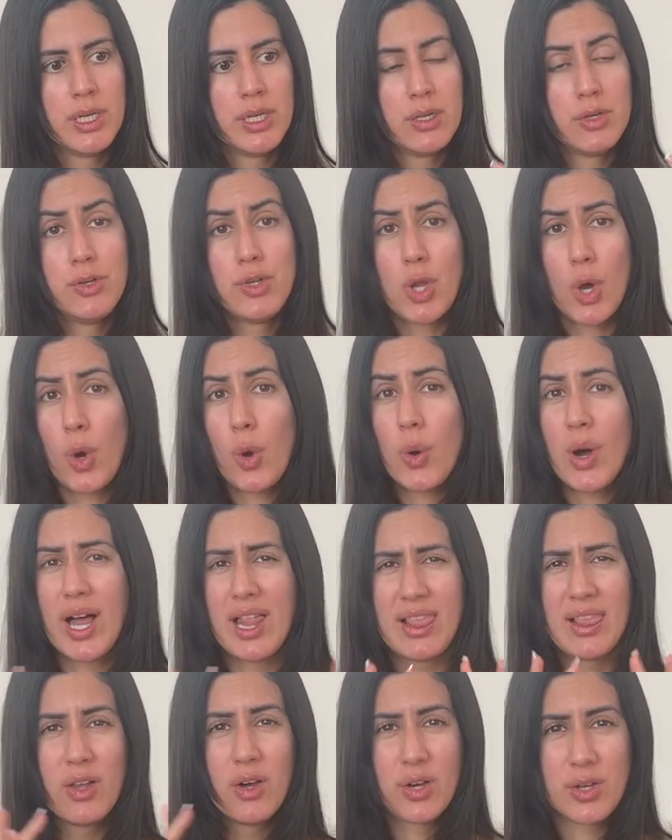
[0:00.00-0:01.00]
know a
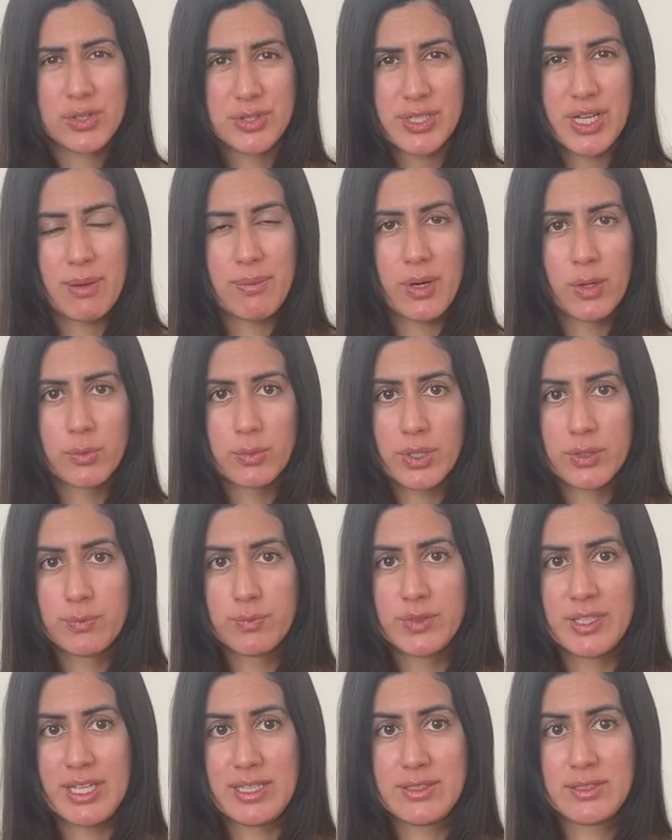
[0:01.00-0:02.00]
lot about what
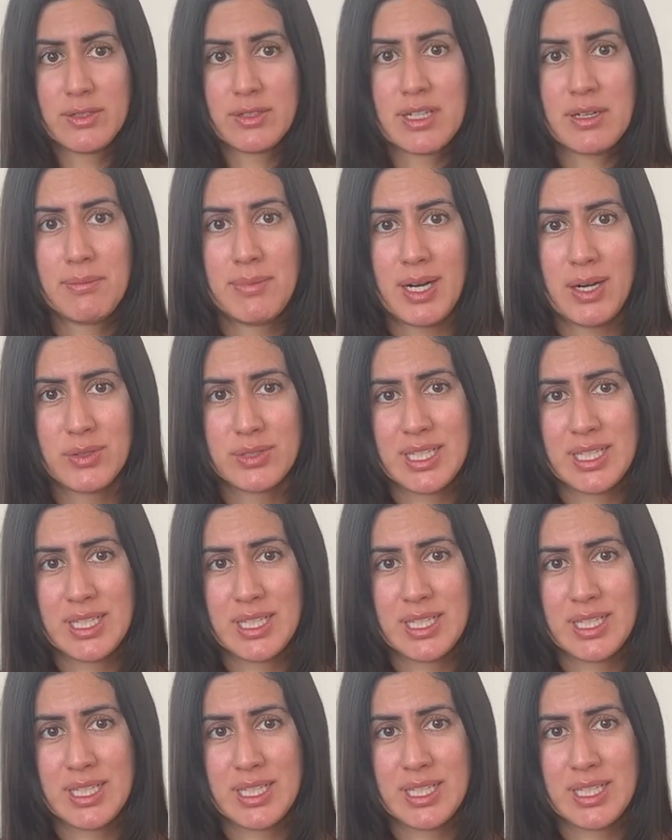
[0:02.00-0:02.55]
they talk about